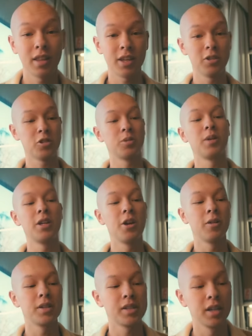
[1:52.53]
that you should be
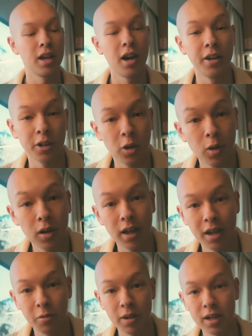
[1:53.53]
noticing on court.
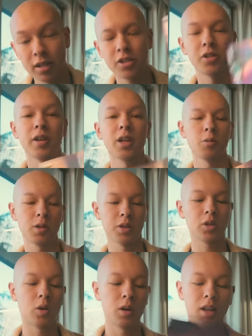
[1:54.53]
And we did string it with
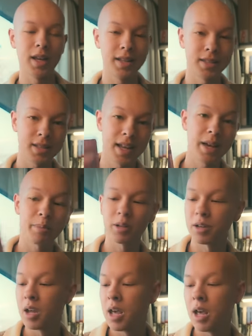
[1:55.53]
Coraline
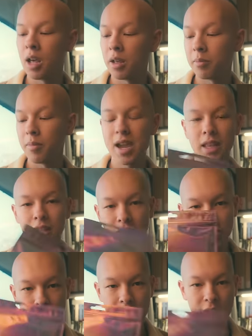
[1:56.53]
Snapper, mainly
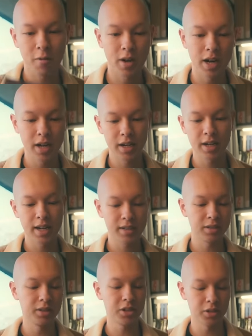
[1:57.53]
just because I wanted to
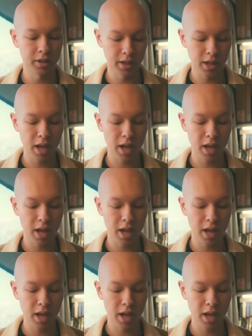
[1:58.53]
test the string.